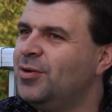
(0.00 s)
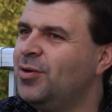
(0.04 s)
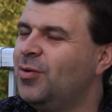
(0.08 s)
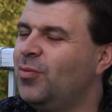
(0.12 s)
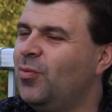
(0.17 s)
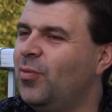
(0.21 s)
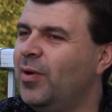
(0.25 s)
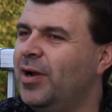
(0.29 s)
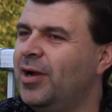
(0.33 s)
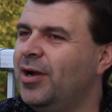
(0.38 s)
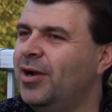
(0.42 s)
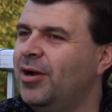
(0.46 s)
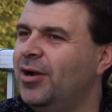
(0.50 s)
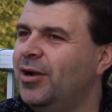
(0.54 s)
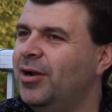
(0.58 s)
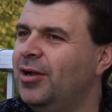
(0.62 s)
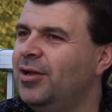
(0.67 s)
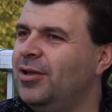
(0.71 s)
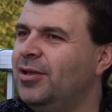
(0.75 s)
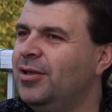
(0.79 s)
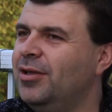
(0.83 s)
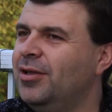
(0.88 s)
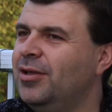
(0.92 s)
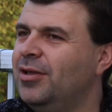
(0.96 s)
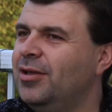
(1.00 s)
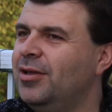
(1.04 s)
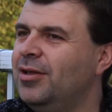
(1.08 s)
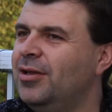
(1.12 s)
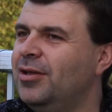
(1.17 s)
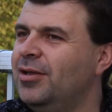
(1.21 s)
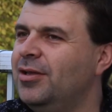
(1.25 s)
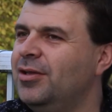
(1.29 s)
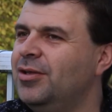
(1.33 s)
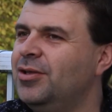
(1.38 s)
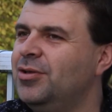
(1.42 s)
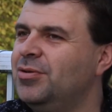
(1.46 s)
where
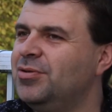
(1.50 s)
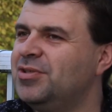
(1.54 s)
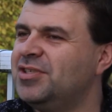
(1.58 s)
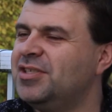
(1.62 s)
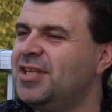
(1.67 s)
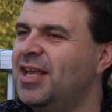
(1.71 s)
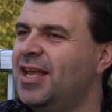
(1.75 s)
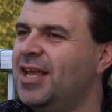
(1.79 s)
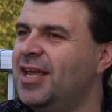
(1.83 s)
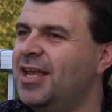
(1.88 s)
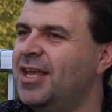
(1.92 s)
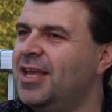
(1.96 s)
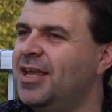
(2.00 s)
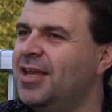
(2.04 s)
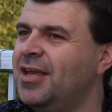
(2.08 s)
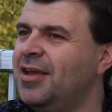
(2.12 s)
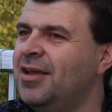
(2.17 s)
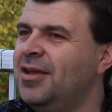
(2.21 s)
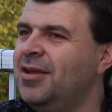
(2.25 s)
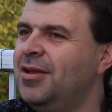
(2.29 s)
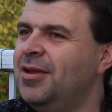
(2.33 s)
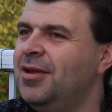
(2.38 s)
you say,